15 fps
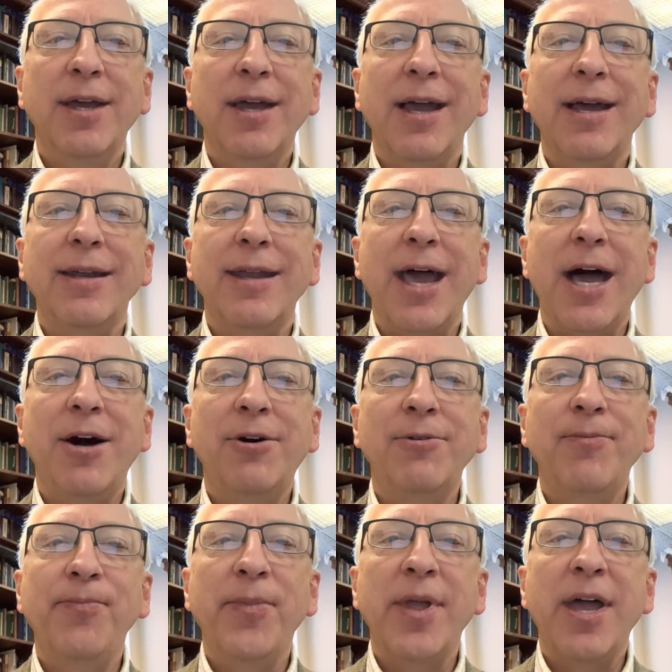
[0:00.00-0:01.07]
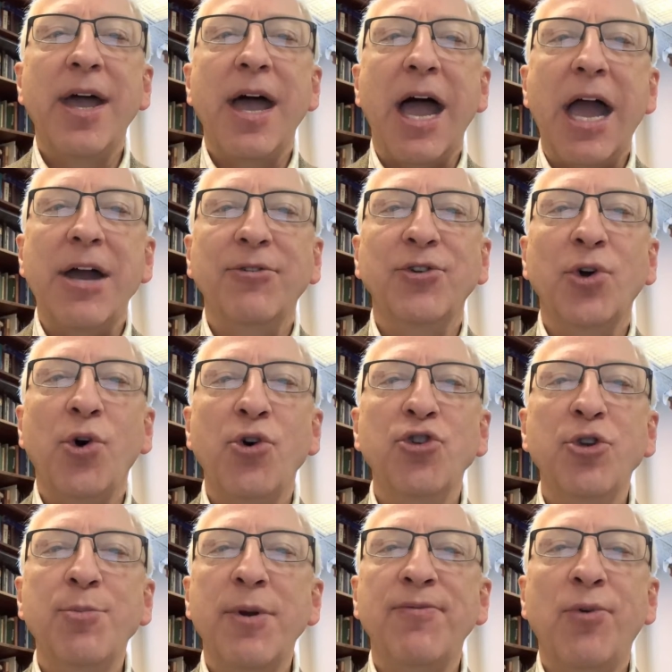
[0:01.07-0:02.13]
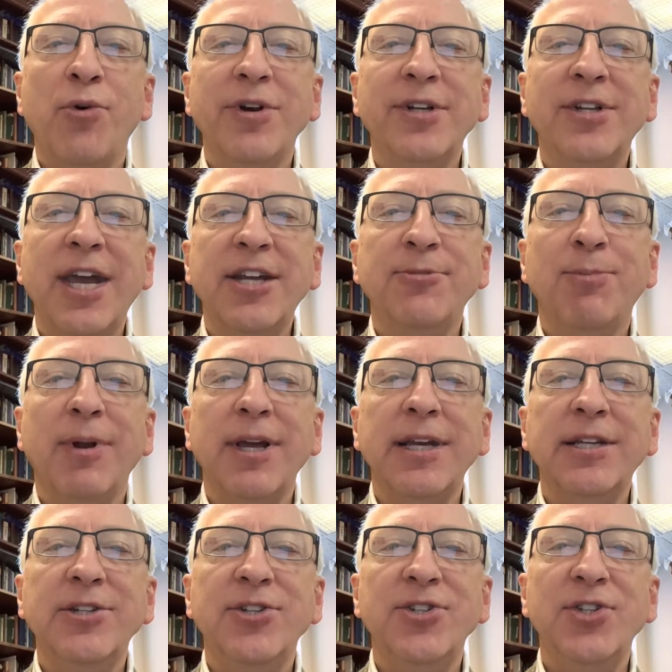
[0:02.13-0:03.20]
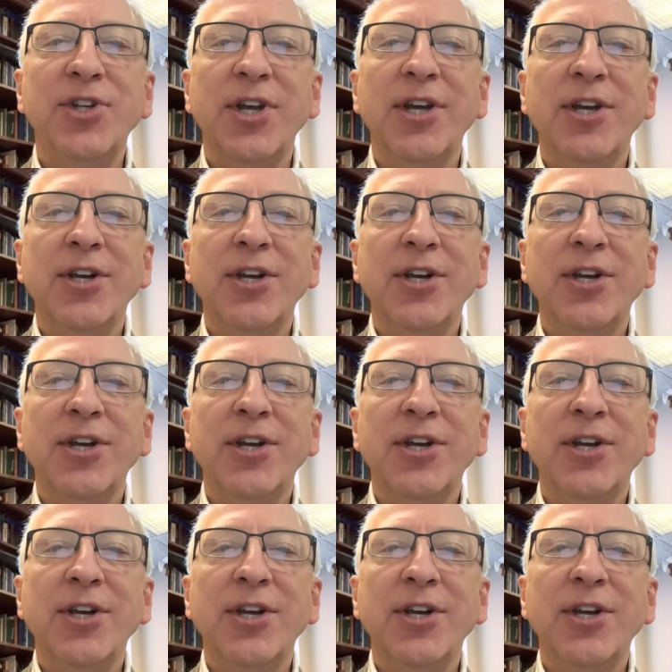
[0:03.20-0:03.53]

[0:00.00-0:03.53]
And now I have told you before it takes place,